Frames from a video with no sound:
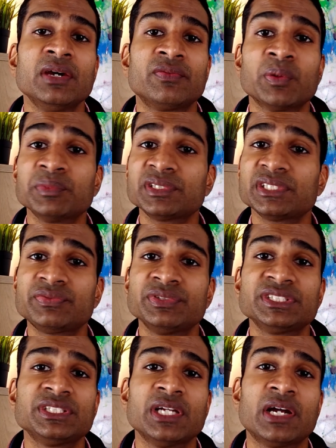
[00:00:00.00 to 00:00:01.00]
From the
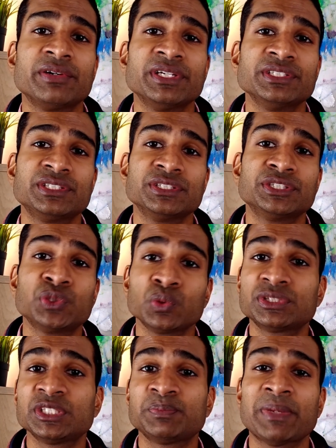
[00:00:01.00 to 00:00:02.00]
different scenarios, the
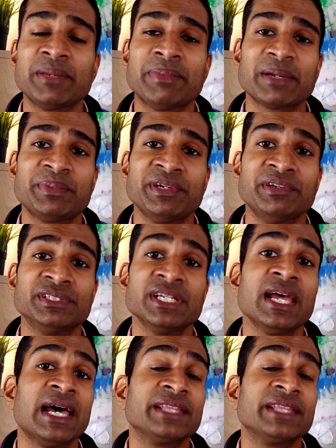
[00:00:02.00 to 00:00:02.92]
shortest payback period